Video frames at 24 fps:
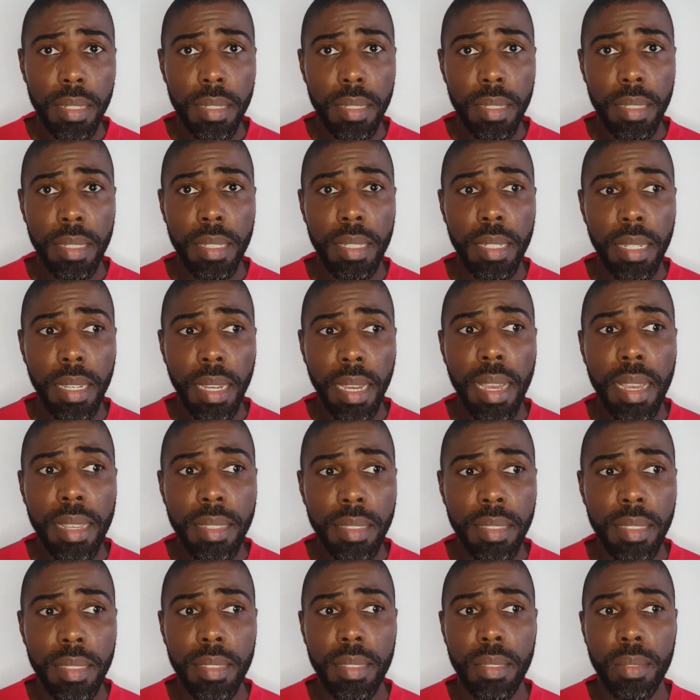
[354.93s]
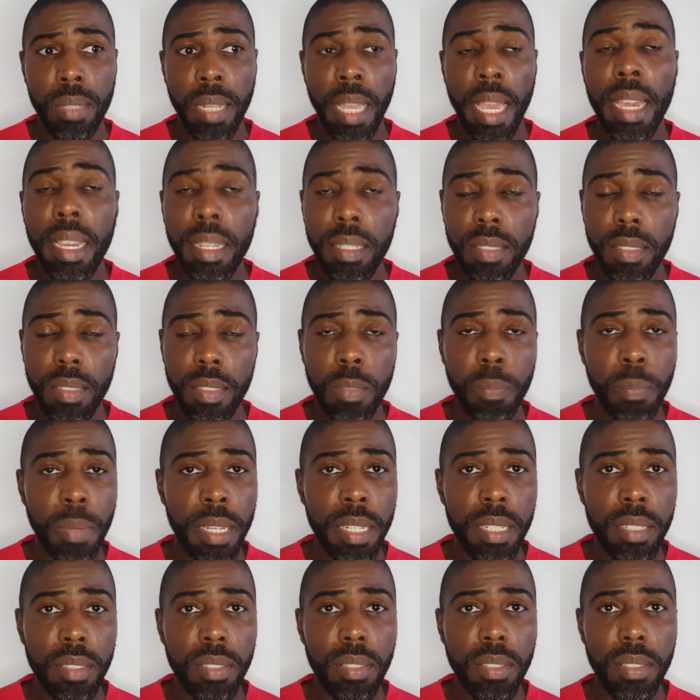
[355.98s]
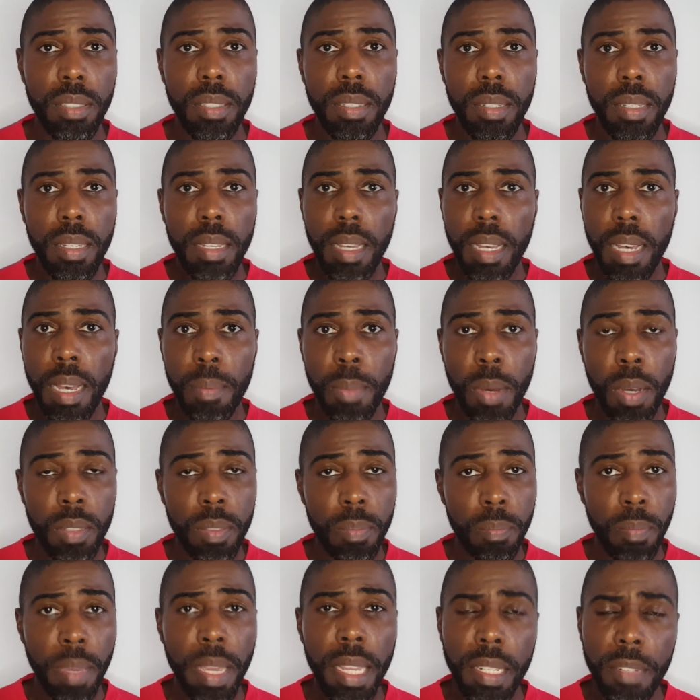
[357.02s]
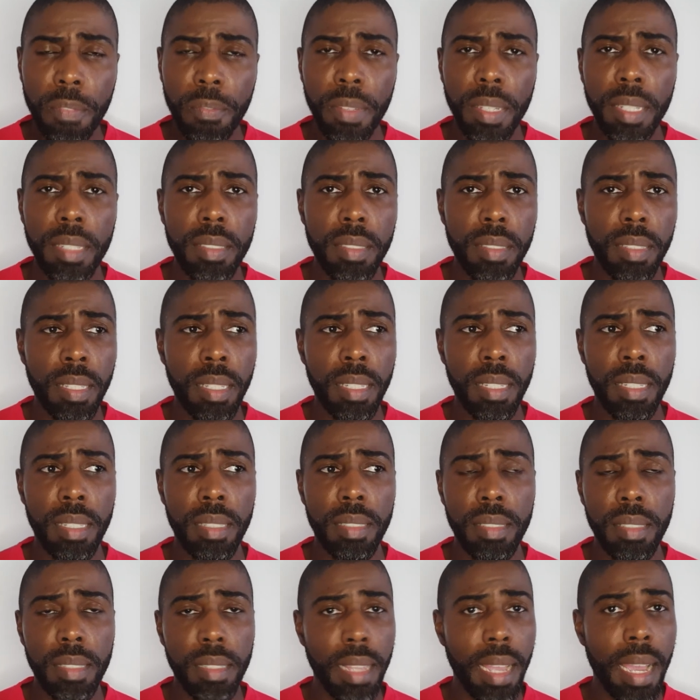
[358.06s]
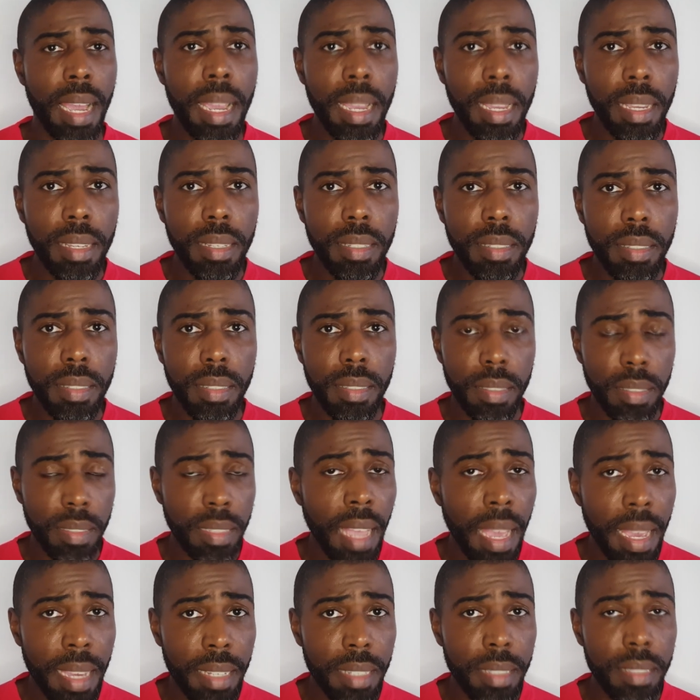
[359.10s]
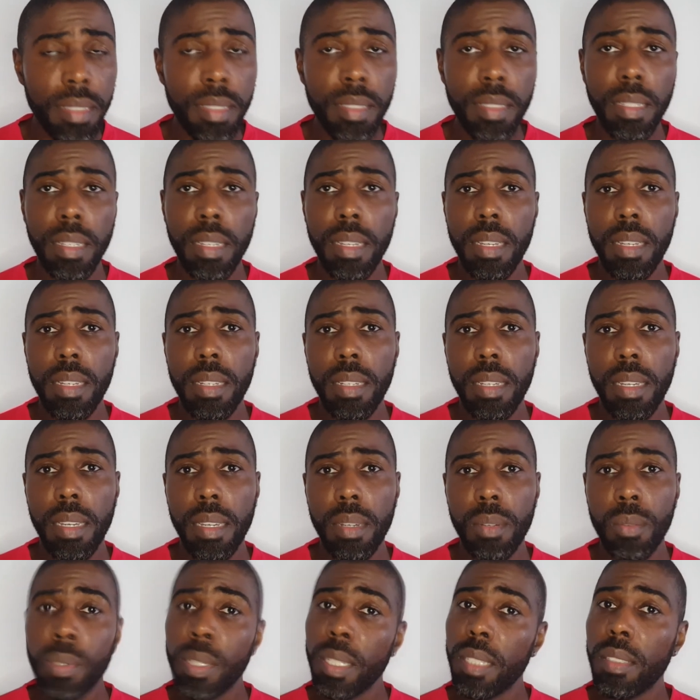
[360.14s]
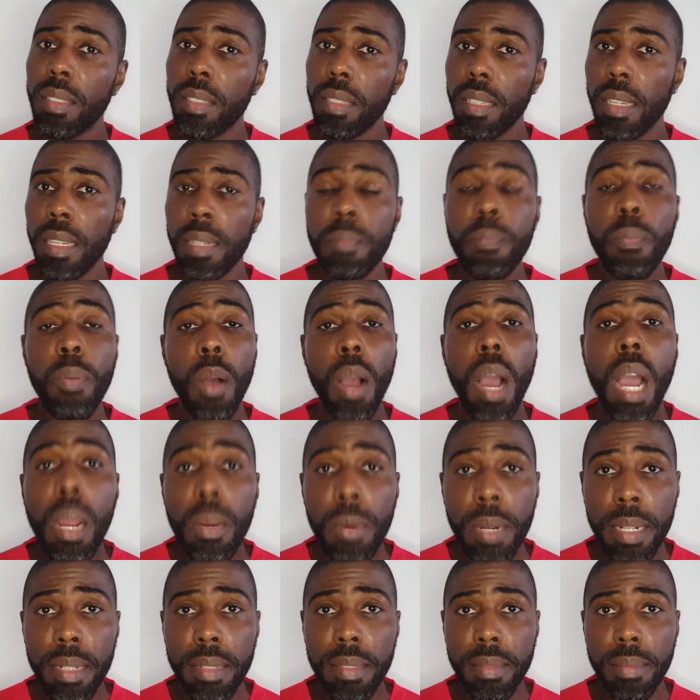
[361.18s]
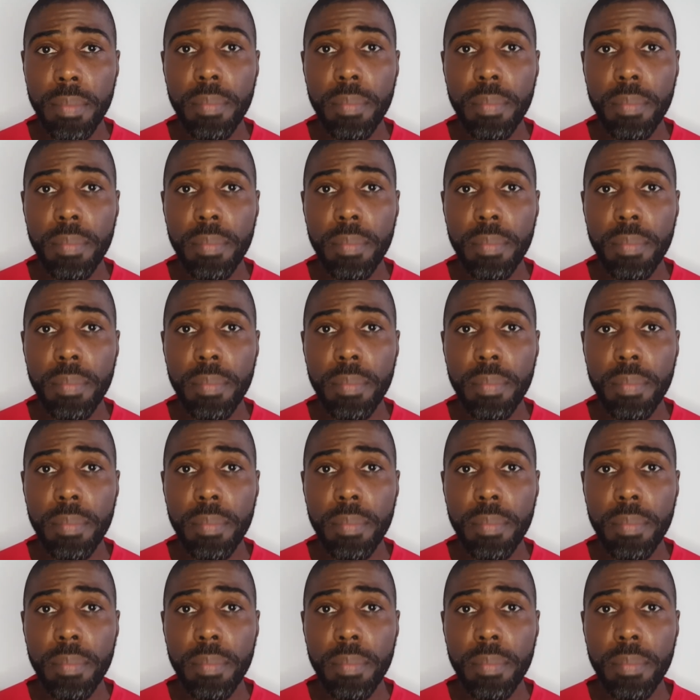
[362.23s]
He has this hate speech about many things. He denies science, which empowers